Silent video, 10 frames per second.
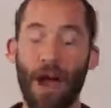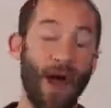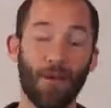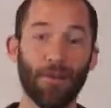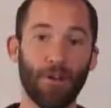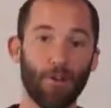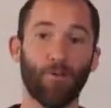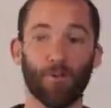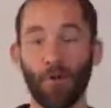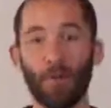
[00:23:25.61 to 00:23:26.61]
I want to
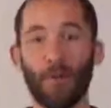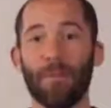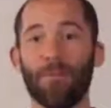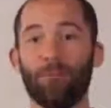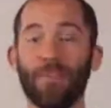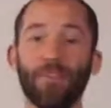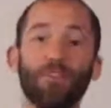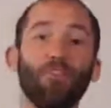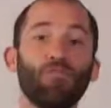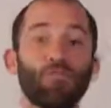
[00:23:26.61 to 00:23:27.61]
do programming. And they
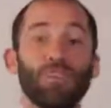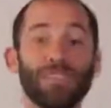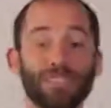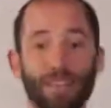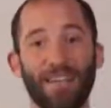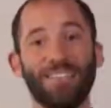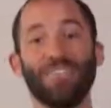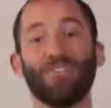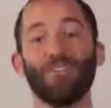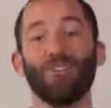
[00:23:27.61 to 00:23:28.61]
don't realize
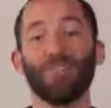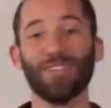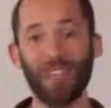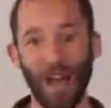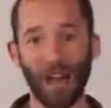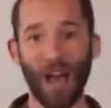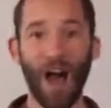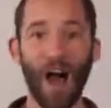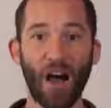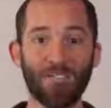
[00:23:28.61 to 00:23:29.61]
that there are a lot
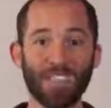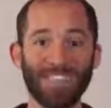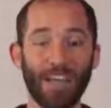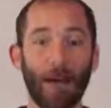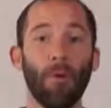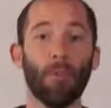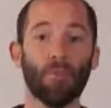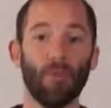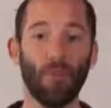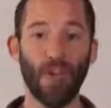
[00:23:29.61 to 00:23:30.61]
of
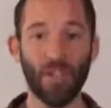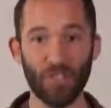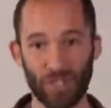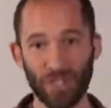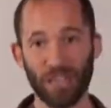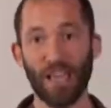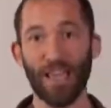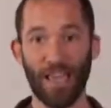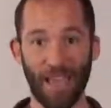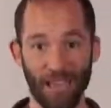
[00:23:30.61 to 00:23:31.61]
sub-professions
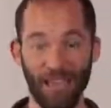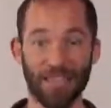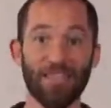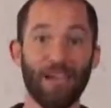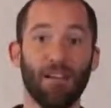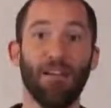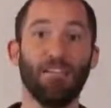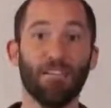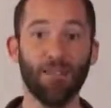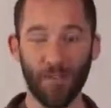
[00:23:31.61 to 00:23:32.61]
in the
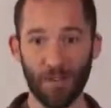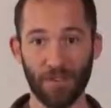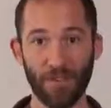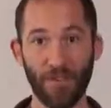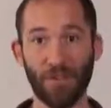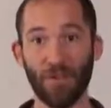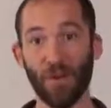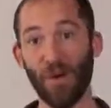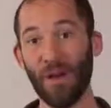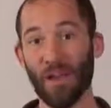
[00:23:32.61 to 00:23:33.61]
technology field. So,
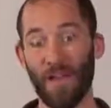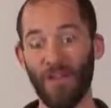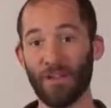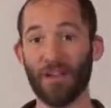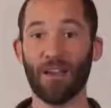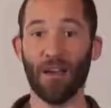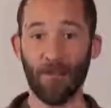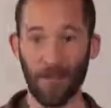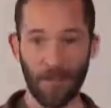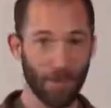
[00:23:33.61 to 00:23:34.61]
if you're going to
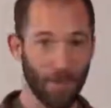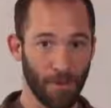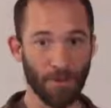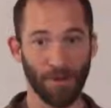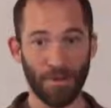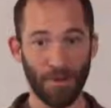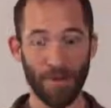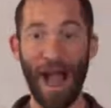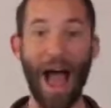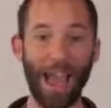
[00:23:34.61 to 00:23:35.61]
come into computers,
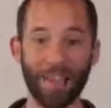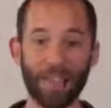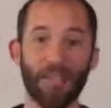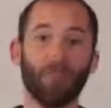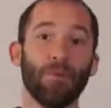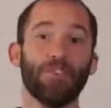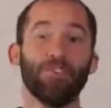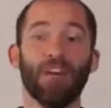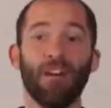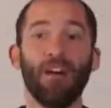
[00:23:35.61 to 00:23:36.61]
IT,
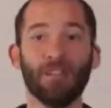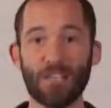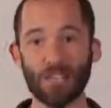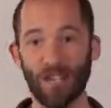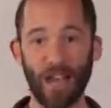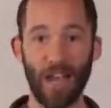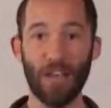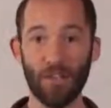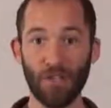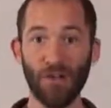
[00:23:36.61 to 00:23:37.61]
information technology, like
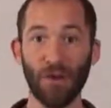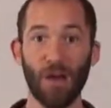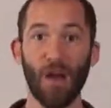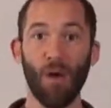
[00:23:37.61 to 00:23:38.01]
I do,